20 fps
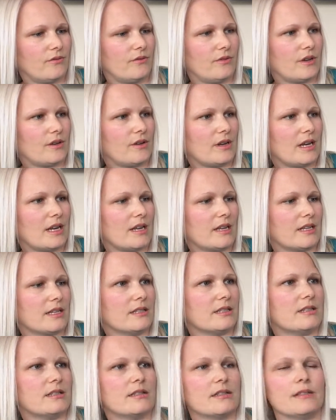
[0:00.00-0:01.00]
Very
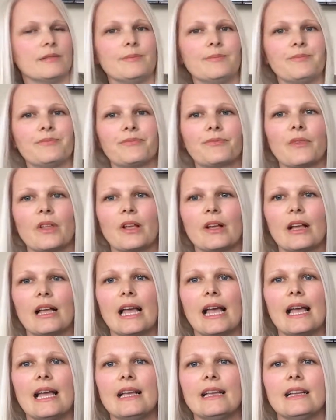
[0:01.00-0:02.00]
nice.
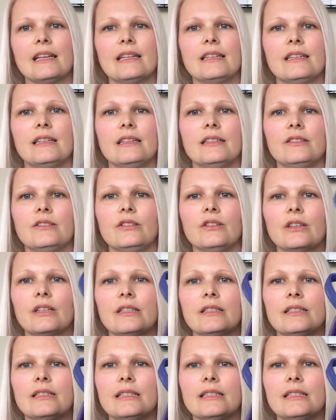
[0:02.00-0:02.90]
Okay, and you can